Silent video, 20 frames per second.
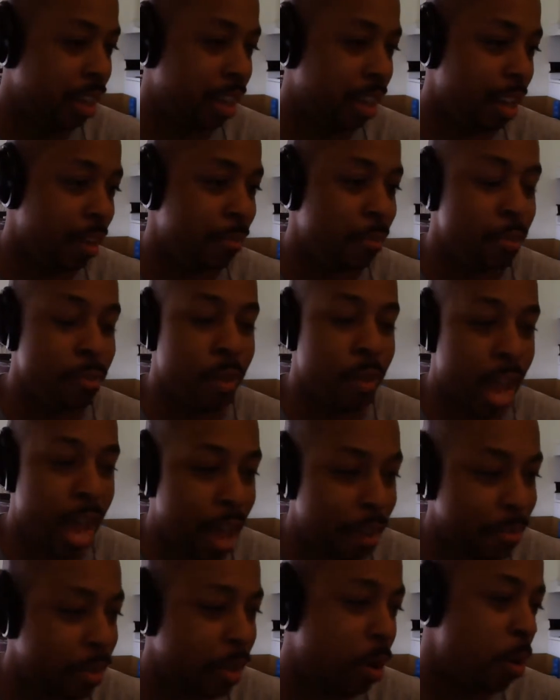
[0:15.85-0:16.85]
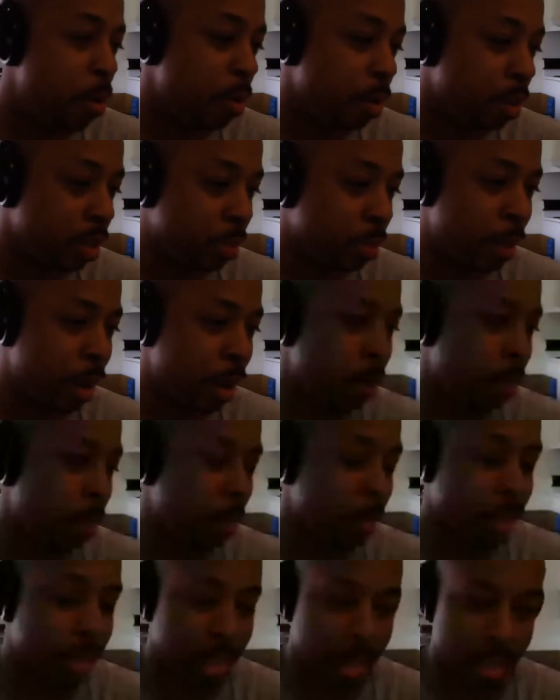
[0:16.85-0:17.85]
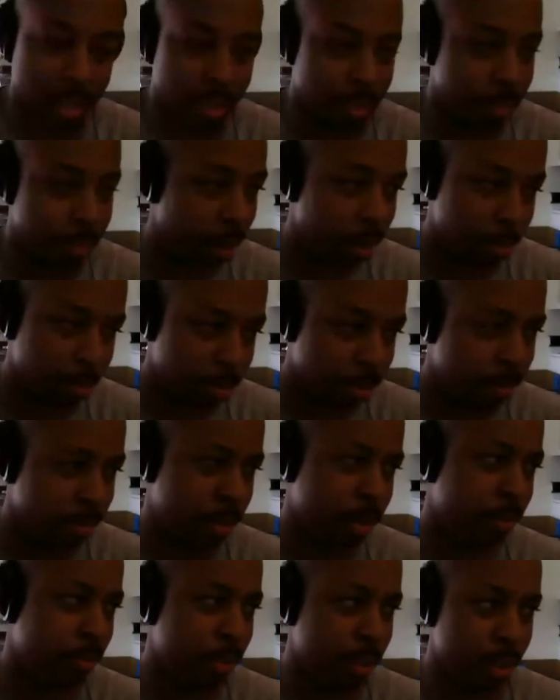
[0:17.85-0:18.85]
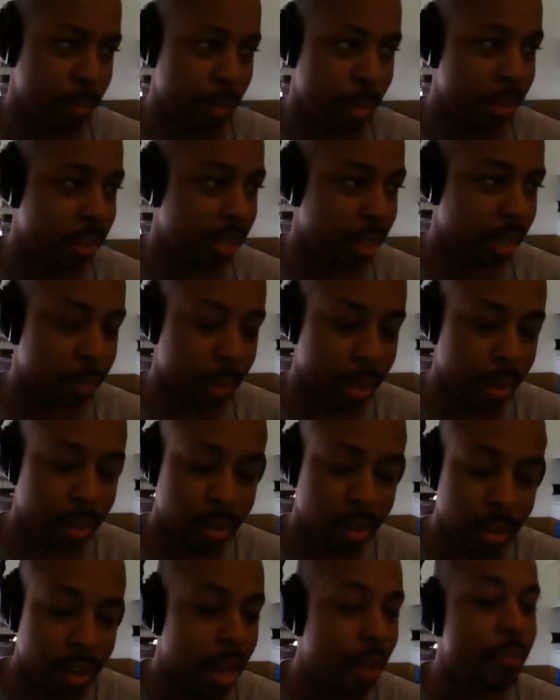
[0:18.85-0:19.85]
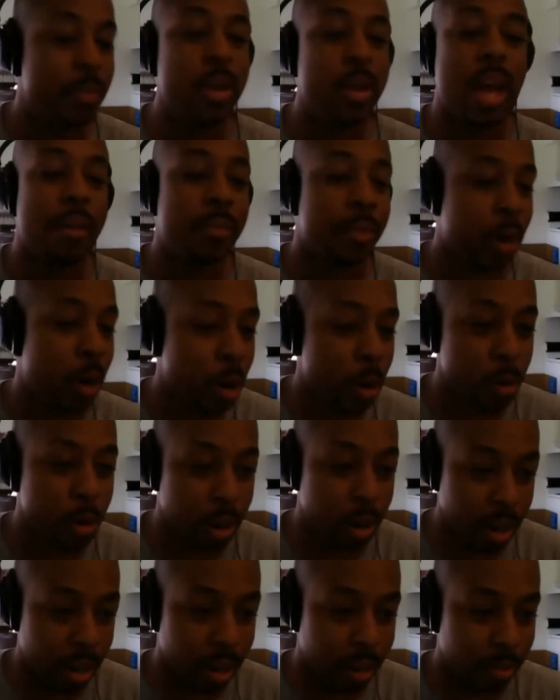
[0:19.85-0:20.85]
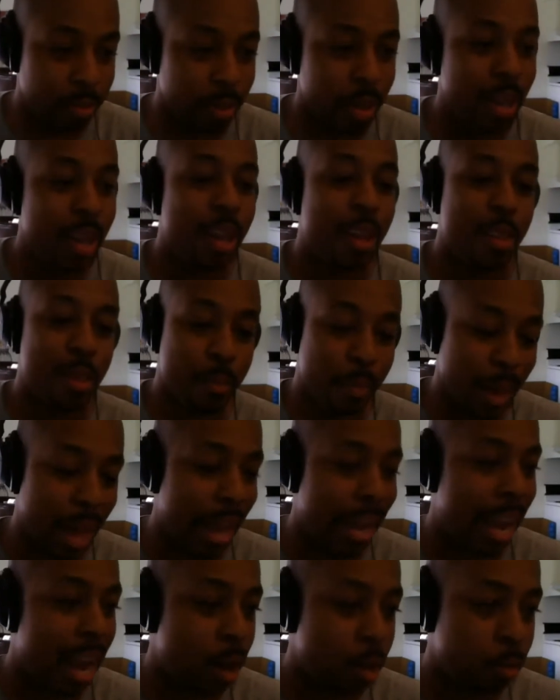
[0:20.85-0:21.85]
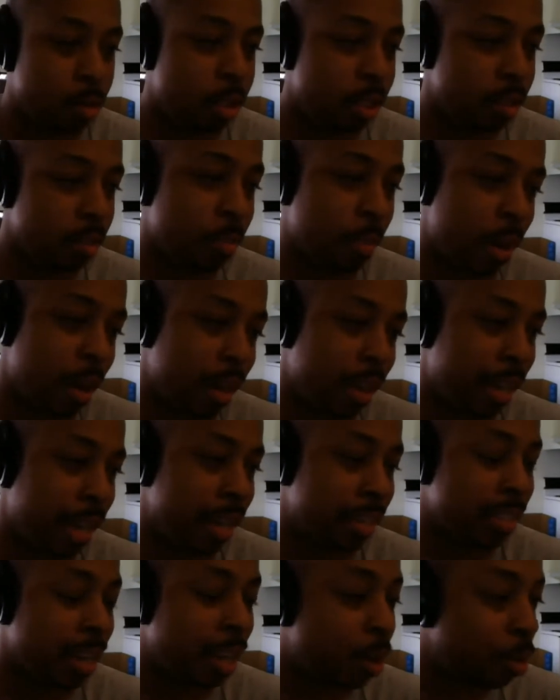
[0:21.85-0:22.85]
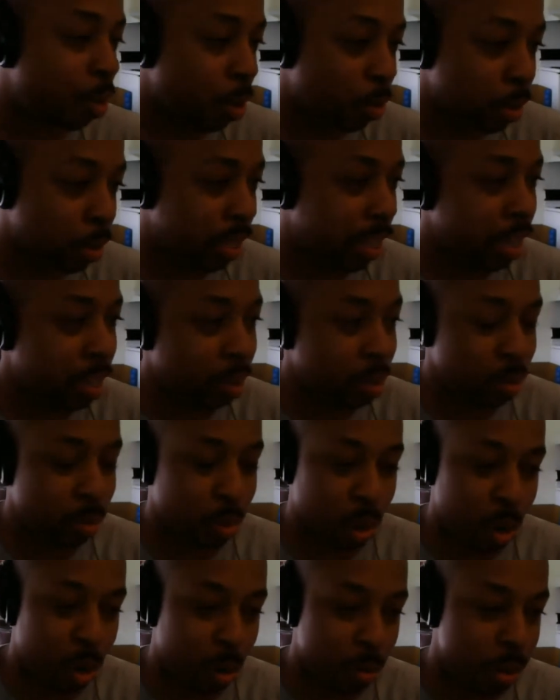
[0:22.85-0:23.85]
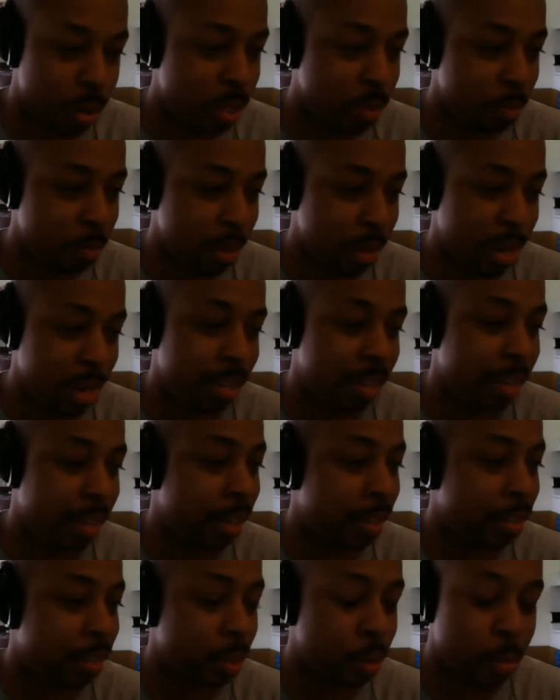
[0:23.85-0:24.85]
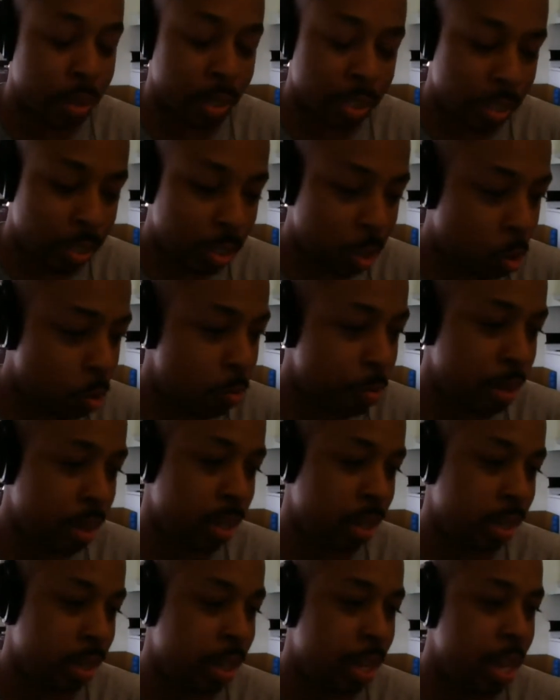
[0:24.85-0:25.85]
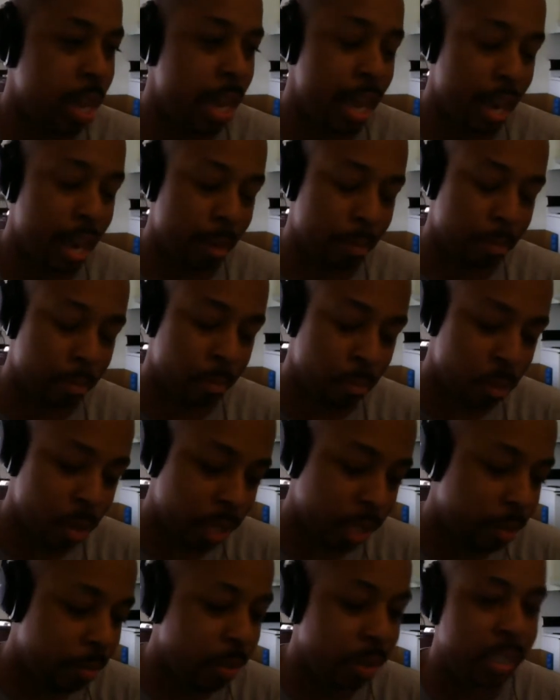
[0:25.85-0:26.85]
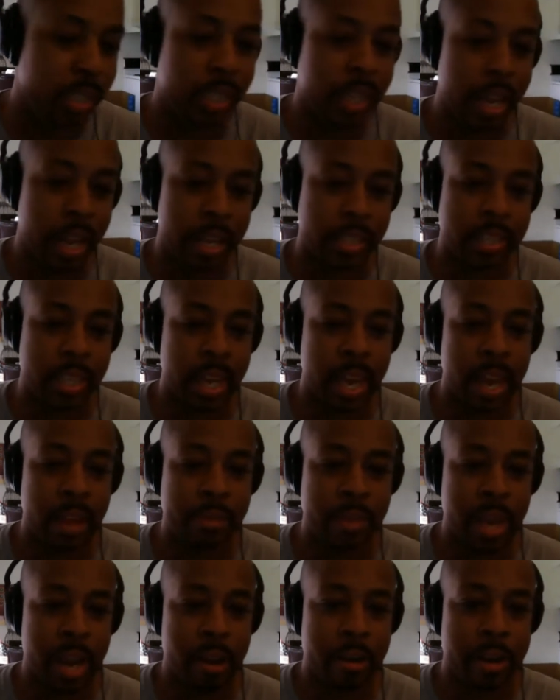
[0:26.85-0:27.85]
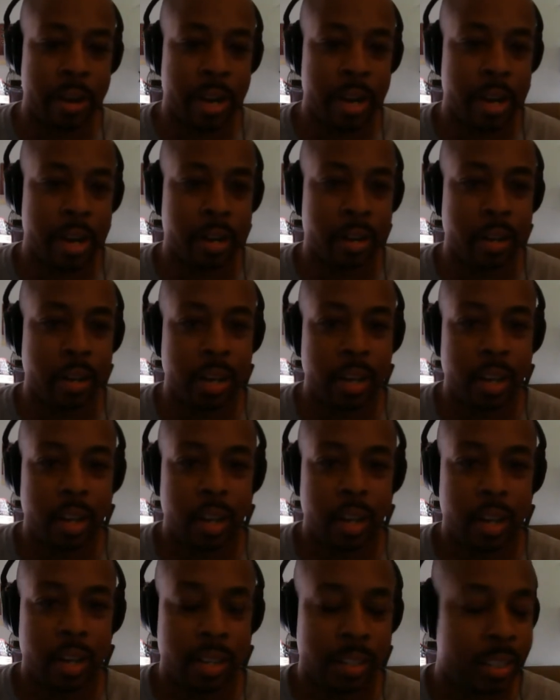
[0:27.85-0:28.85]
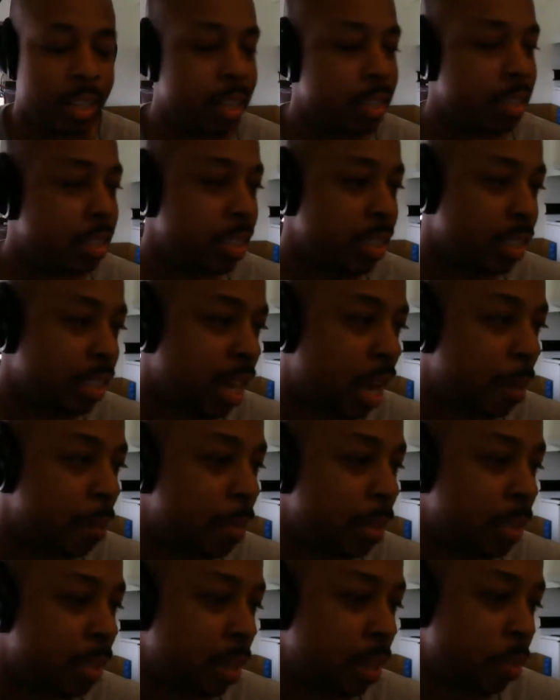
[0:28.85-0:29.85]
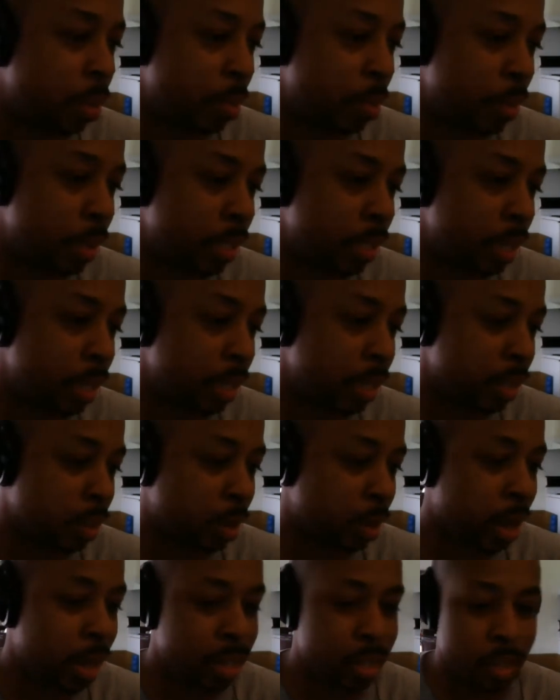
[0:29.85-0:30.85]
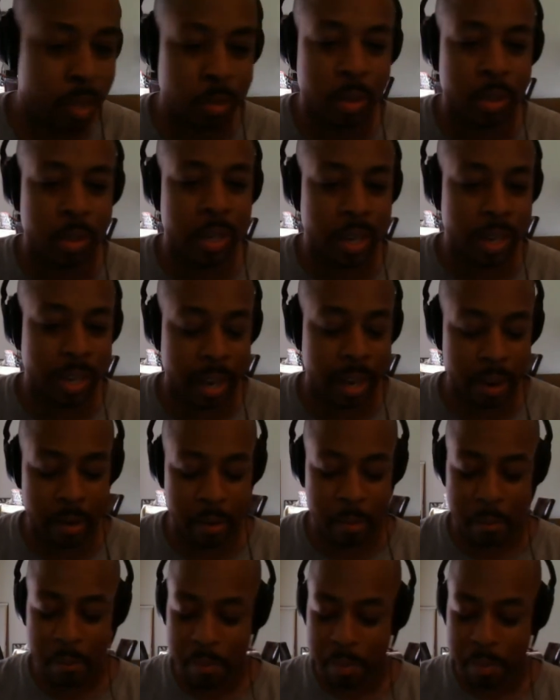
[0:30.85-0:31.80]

If you haven't heard of the Spann, I mean, not the Spann Report. What the fuck am I thinking about? If you haven't heard of the Black Guy Who Tips podcast, I don't know what the hell is wrong with you, man. They're doing it so big, and I'm really glad to have Karen here discussing these topics here with me today. So how you doing today, Karen?